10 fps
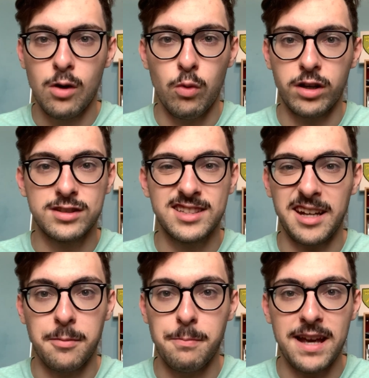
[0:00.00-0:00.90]
were
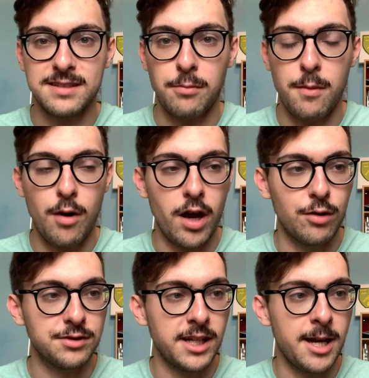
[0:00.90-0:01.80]
second best by
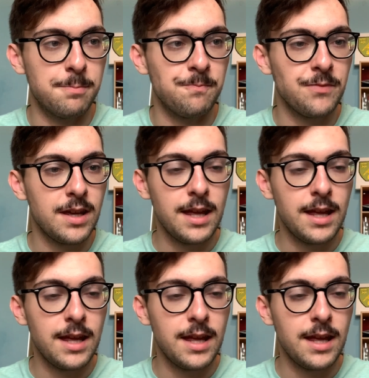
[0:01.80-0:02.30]
miles. Um,